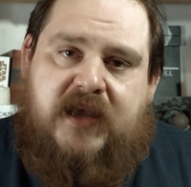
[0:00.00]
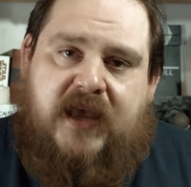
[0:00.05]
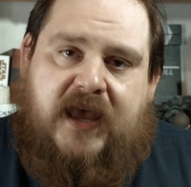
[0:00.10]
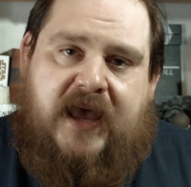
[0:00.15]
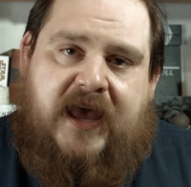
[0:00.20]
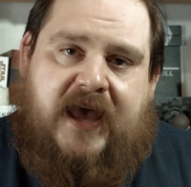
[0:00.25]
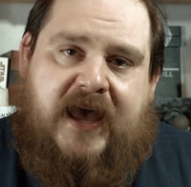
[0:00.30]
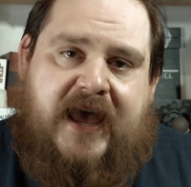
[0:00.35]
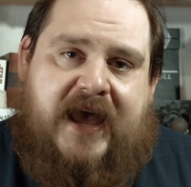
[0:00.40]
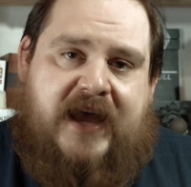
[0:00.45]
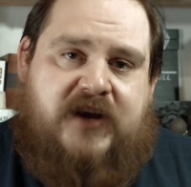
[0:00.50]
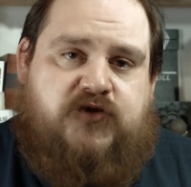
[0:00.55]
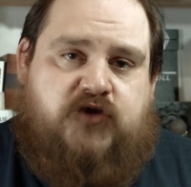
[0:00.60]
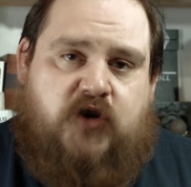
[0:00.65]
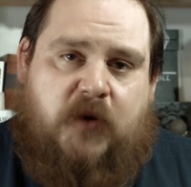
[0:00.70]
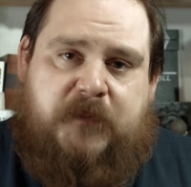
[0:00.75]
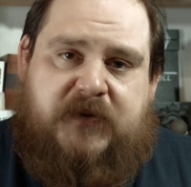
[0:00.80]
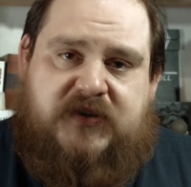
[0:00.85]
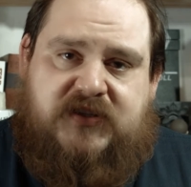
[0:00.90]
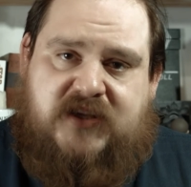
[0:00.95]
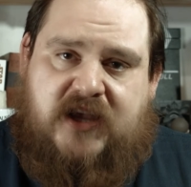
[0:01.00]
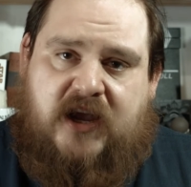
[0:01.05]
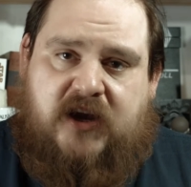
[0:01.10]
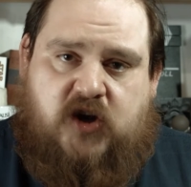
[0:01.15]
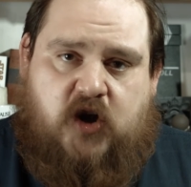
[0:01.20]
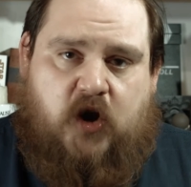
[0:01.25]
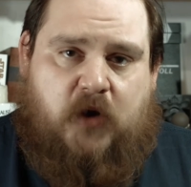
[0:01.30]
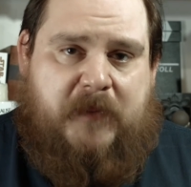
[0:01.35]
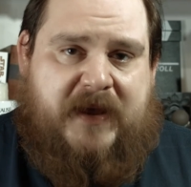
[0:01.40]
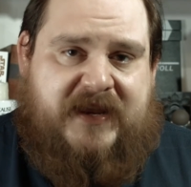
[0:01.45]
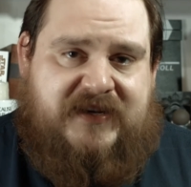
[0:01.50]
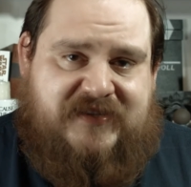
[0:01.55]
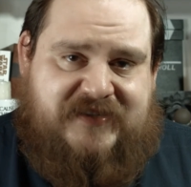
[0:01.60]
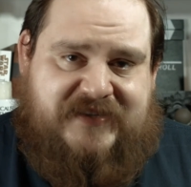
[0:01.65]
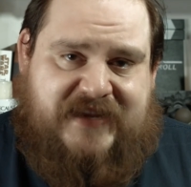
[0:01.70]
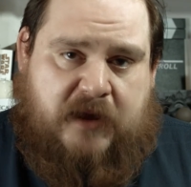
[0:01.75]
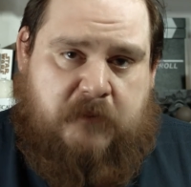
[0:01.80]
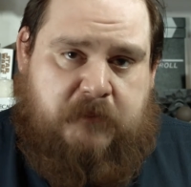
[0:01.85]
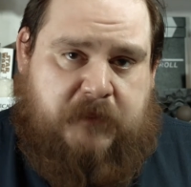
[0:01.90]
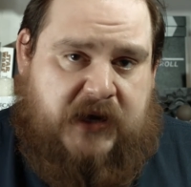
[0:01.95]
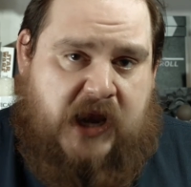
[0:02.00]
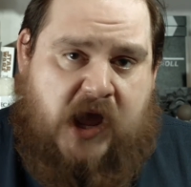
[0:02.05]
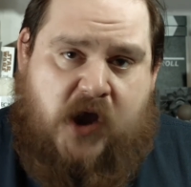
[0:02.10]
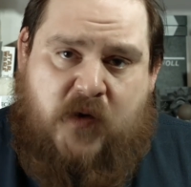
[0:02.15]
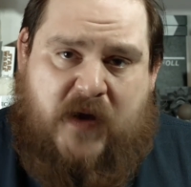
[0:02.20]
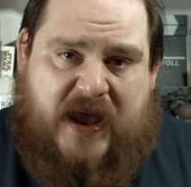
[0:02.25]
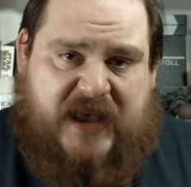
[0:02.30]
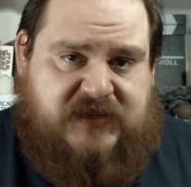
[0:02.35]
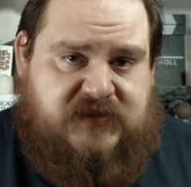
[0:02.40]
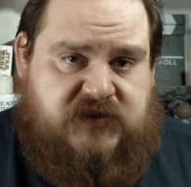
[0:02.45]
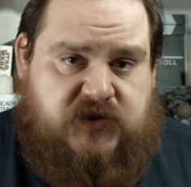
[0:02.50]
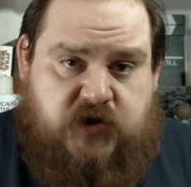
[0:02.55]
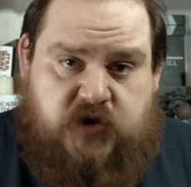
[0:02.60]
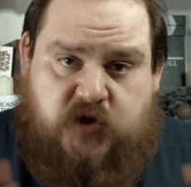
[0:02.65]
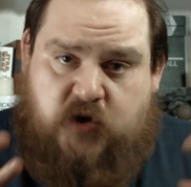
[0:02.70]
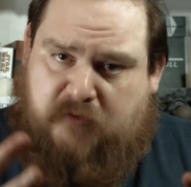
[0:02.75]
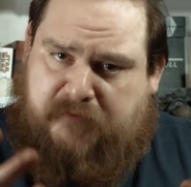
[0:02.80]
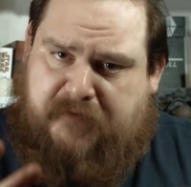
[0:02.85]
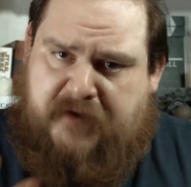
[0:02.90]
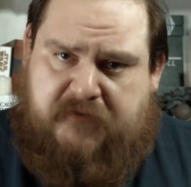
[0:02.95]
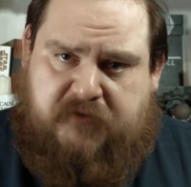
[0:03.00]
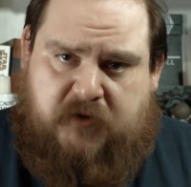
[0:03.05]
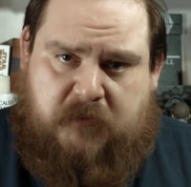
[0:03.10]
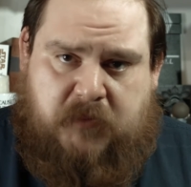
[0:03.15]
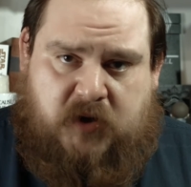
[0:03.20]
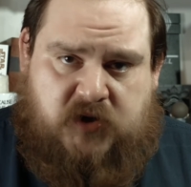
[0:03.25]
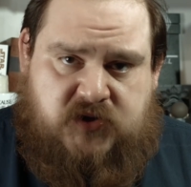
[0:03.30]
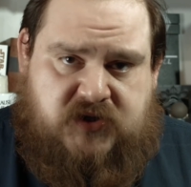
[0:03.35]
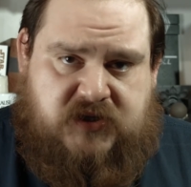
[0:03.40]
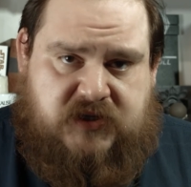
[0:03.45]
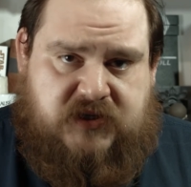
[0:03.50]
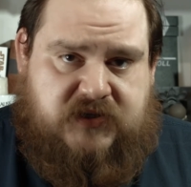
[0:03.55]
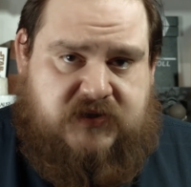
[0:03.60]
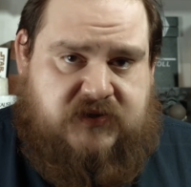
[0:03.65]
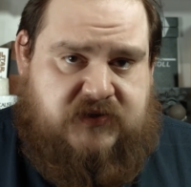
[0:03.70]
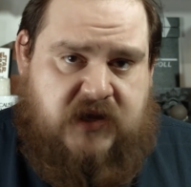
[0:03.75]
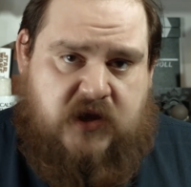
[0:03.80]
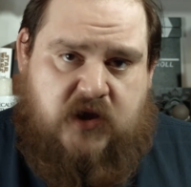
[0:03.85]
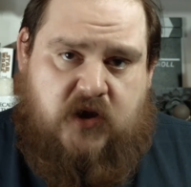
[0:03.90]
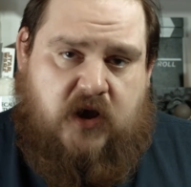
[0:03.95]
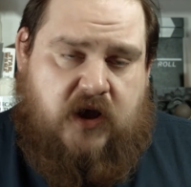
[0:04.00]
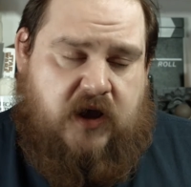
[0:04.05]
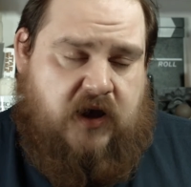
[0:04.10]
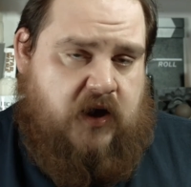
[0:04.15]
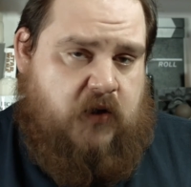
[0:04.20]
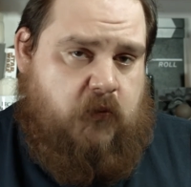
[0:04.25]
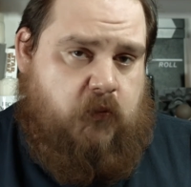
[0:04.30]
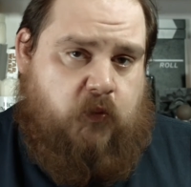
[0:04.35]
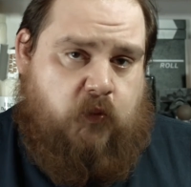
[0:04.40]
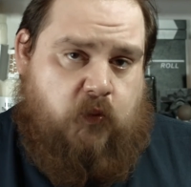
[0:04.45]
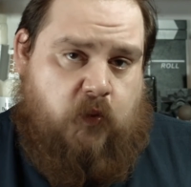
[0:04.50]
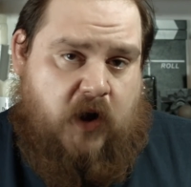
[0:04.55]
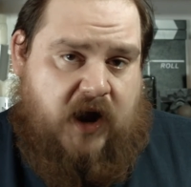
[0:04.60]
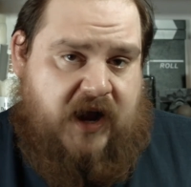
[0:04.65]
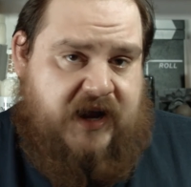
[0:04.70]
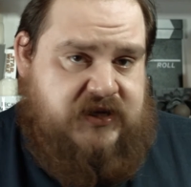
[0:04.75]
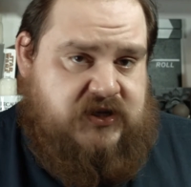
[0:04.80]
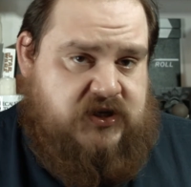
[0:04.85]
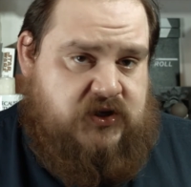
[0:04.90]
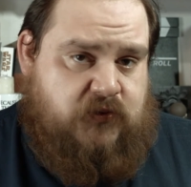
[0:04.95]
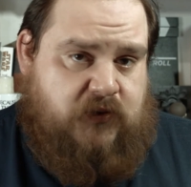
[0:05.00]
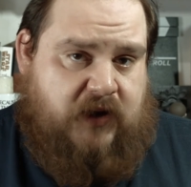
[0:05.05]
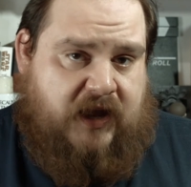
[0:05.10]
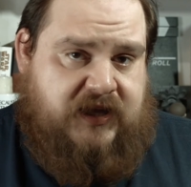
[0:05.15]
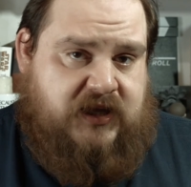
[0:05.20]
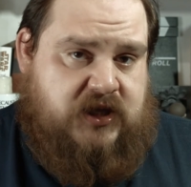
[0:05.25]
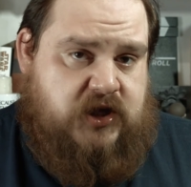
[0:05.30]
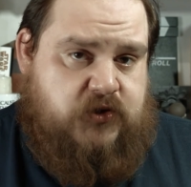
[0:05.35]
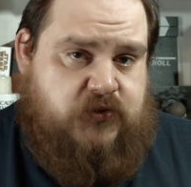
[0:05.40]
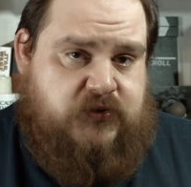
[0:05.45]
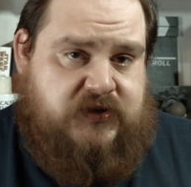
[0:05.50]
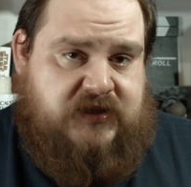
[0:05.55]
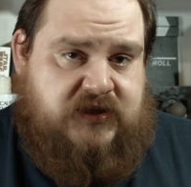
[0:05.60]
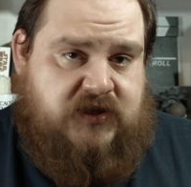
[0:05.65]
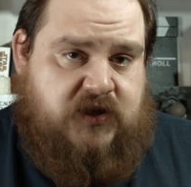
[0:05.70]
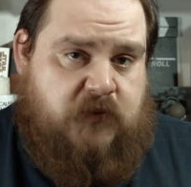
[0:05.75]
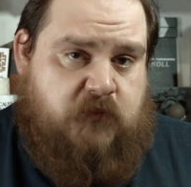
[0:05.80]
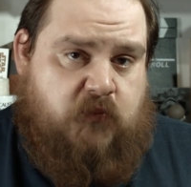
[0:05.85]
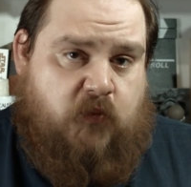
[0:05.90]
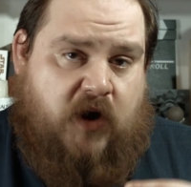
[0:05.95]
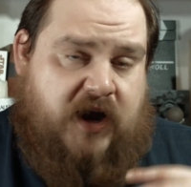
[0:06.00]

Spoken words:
Drop us a comment down below as to your favorite monsters. Why do you like using them?